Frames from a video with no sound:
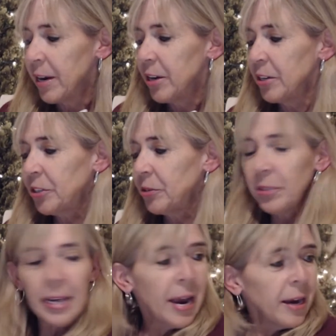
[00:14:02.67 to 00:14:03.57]
is to
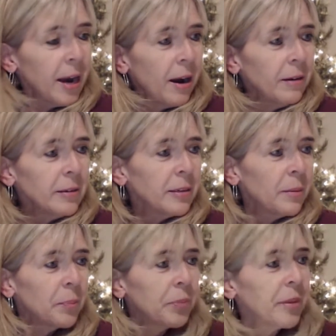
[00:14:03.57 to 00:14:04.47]
take out
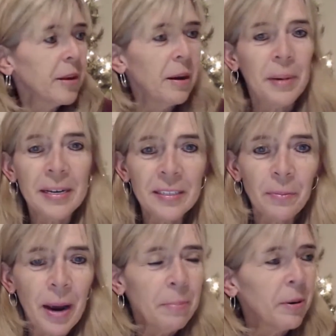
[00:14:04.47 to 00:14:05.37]
a piece of
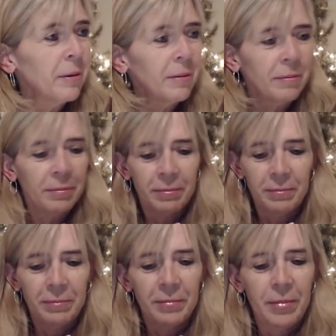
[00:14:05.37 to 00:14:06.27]
paper.
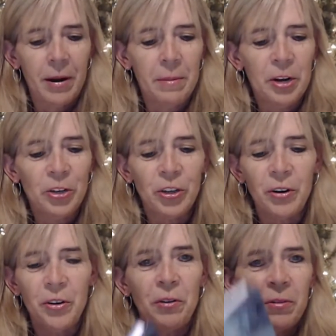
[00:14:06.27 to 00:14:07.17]
I'm going to show
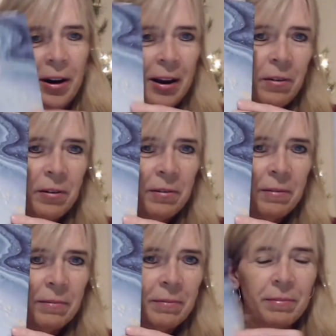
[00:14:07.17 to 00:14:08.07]
you. I
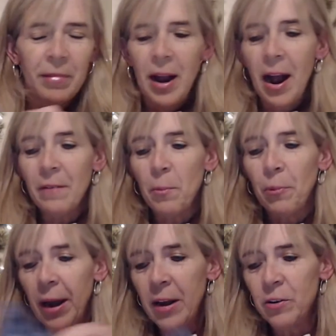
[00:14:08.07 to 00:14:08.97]
have a
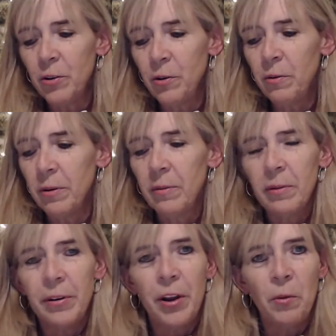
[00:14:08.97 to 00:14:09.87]
brand new
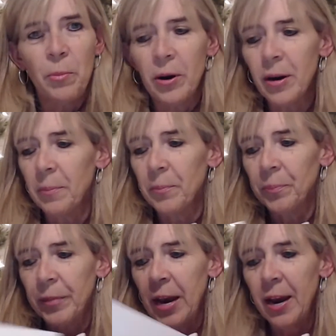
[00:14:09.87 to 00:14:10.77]
notebook,
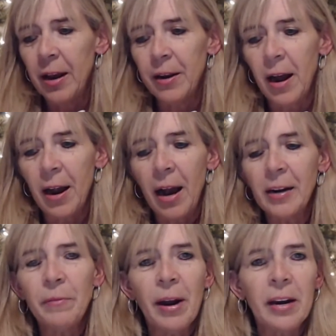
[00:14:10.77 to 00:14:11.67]
and I
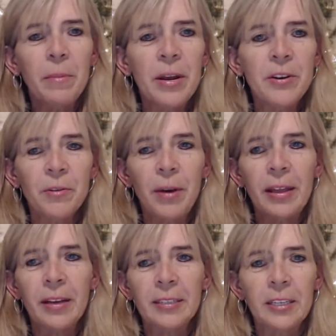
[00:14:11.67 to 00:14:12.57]
highly recommend doing
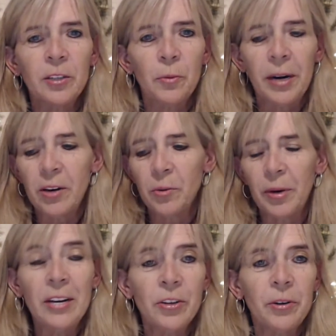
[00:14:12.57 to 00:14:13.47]
this in
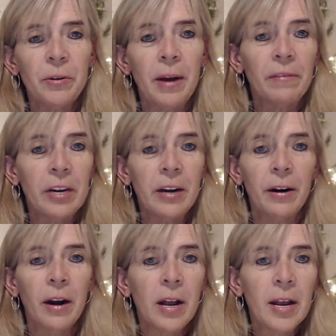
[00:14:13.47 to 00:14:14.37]
2022 every
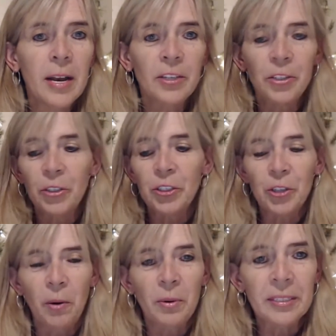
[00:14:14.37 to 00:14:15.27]
year, is to
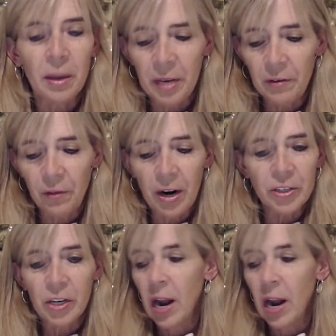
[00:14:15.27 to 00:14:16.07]
start with something fresh